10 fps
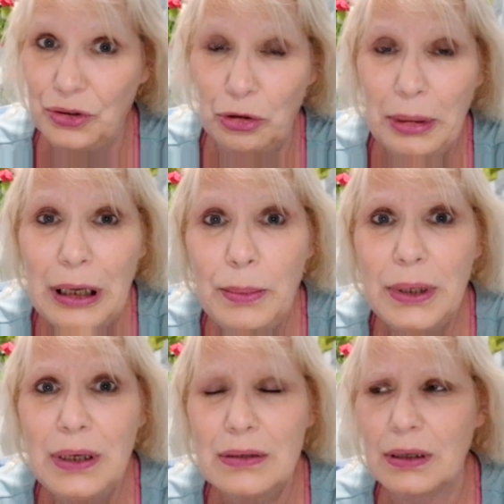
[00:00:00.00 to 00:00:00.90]

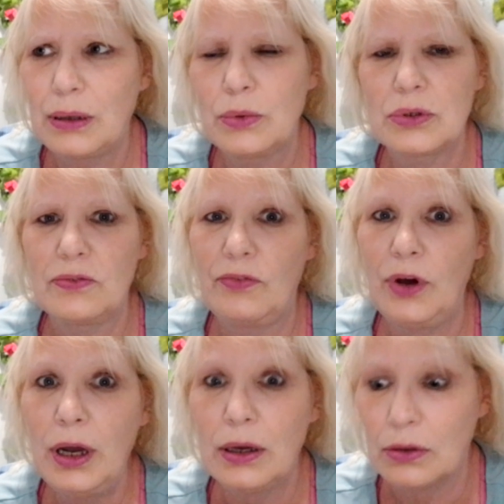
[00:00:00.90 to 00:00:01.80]
babies. Like, they were just
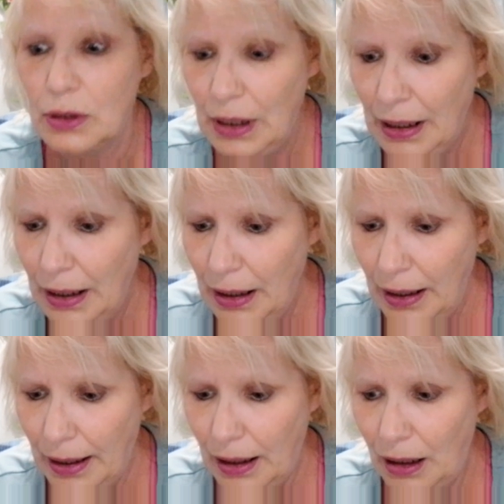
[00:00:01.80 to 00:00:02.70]
vile.
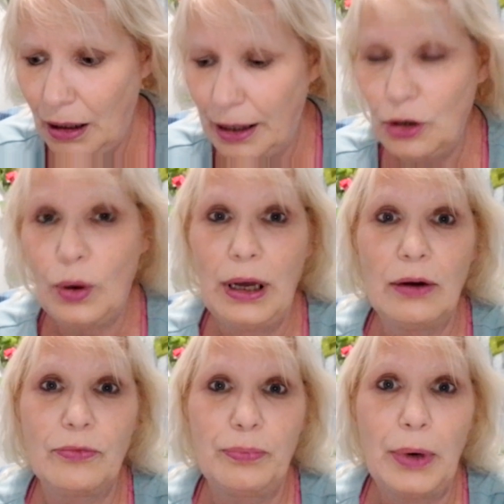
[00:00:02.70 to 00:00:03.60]
And I know I
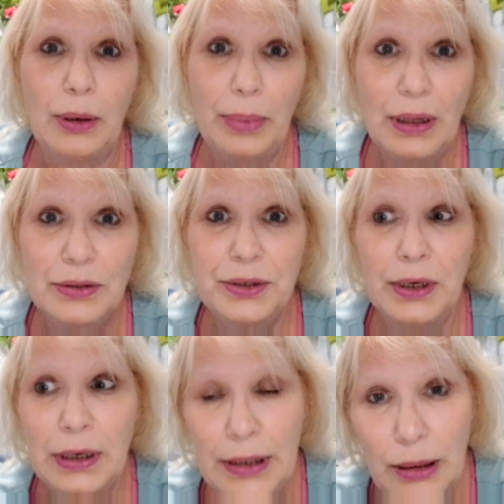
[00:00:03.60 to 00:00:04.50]
have
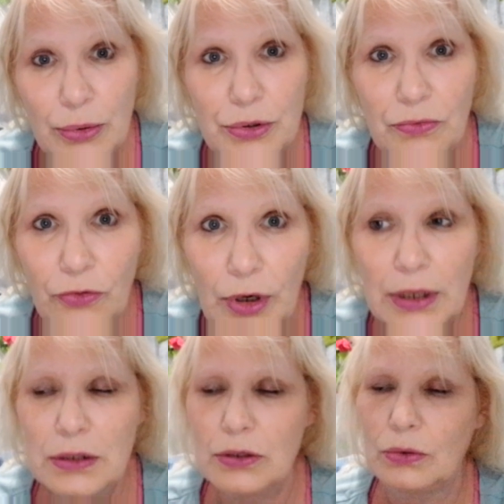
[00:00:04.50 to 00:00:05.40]
Palestinian neighbors and
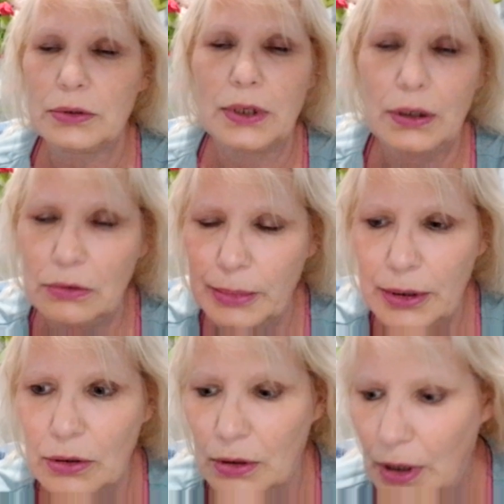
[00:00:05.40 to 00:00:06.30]
friends, so it's like, oh my
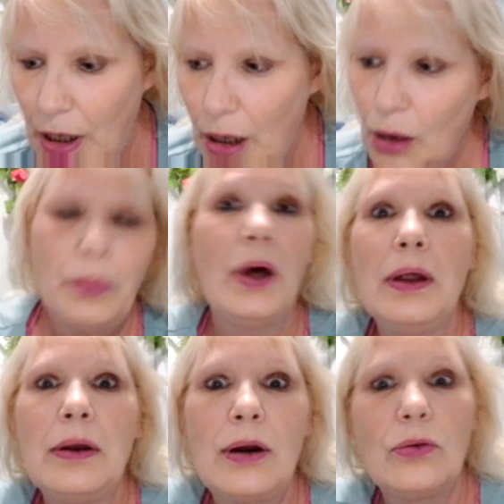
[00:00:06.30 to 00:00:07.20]
God.
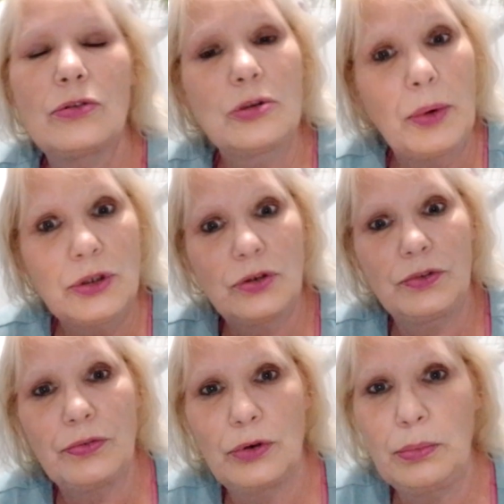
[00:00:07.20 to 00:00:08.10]
But I know there's a bunch of
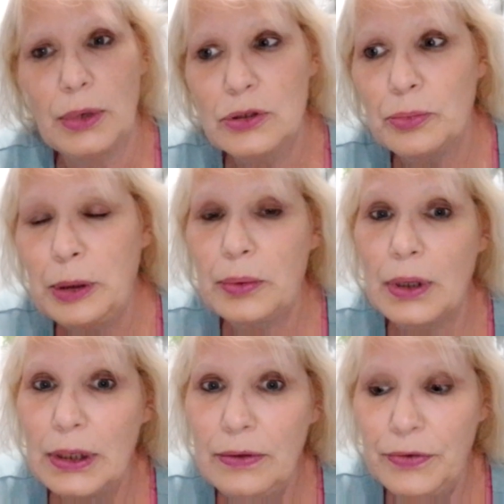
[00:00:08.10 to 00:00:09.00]
different Muslim people that
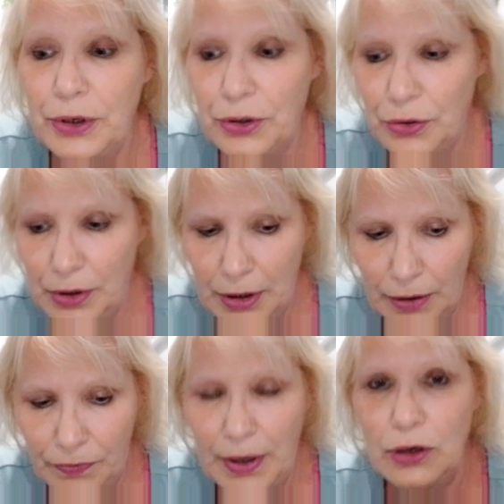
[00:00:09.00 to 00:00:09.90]
live here, and
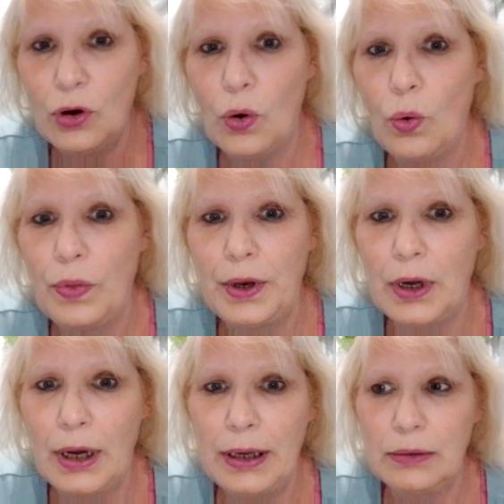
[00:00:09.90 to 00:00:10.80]
if they know that
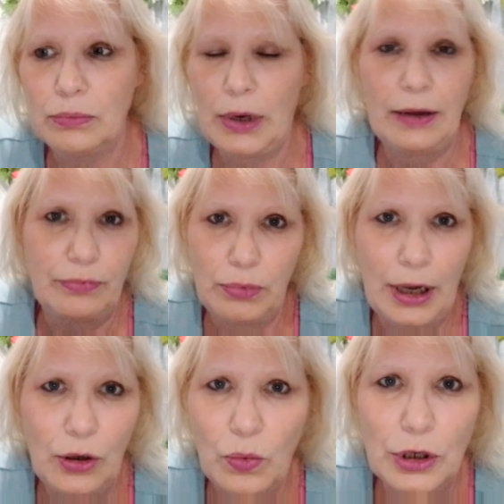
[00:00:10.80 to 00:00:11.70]
I
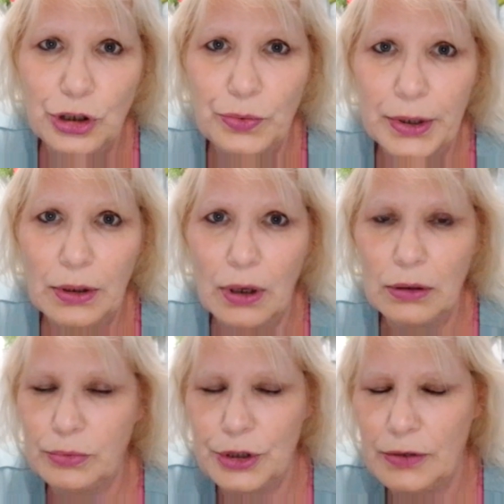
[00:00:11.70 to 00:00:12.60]
don't want Sharia law,
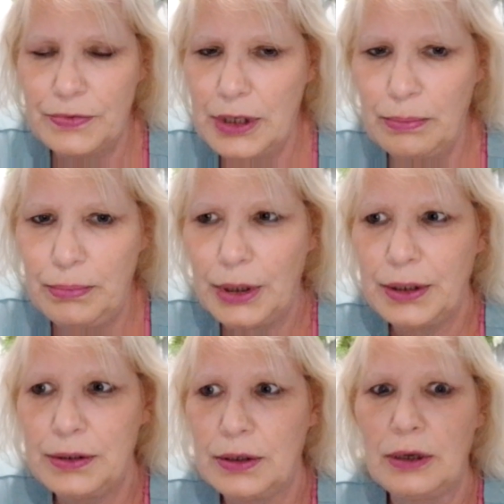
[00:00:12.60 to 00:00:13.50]
which I've said a
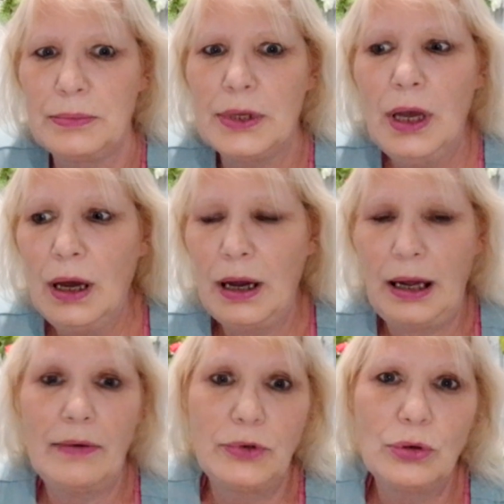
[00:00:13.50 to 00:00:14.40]
million times, I
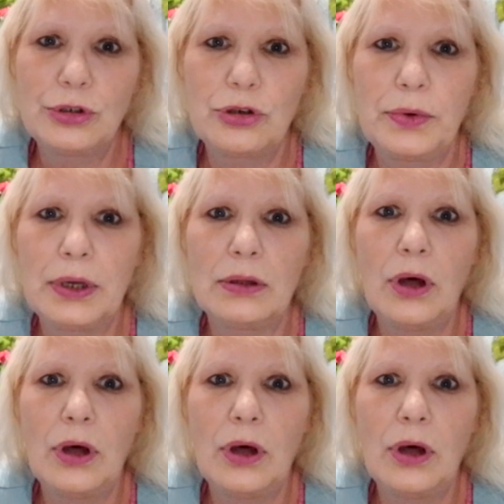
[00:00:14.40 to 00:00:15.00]
have a no Sharia law